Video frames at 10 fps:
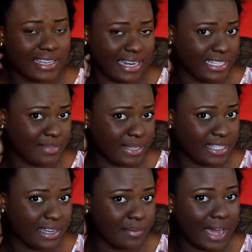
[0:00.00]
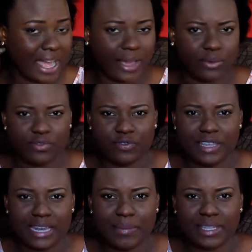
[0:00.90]
a little bit in the back I could
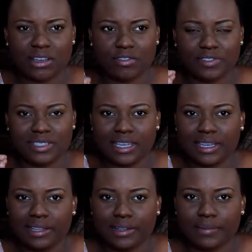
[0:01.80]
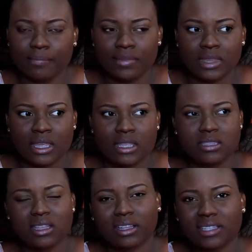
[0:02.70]
feel a bit of tingle
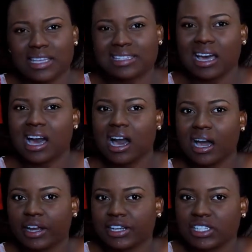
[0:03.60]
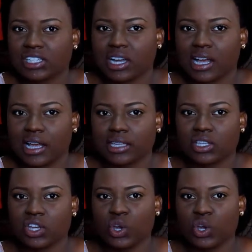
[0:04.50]
not as harsh as